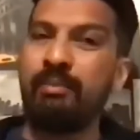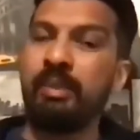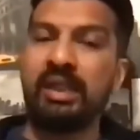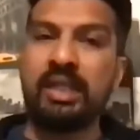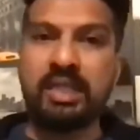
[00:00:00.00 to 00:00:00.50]
I'm a
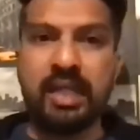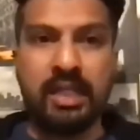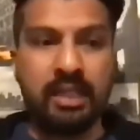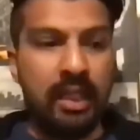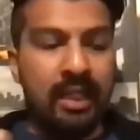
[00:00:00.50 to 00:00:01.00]
bit
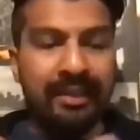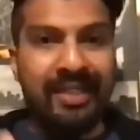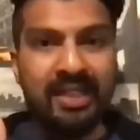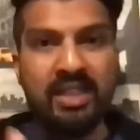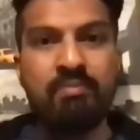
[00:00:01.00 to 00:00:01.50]
concerned.
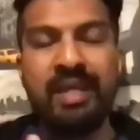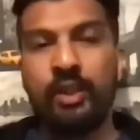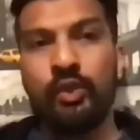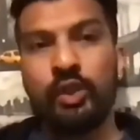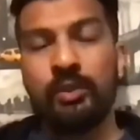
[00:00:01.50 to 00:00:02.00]
That doesn't
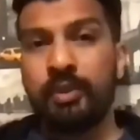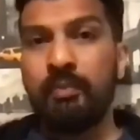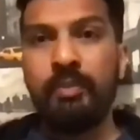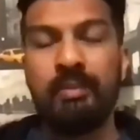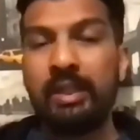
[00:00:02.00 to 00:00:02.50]
make your dog a
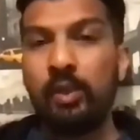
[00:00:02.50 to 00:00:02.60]
problem.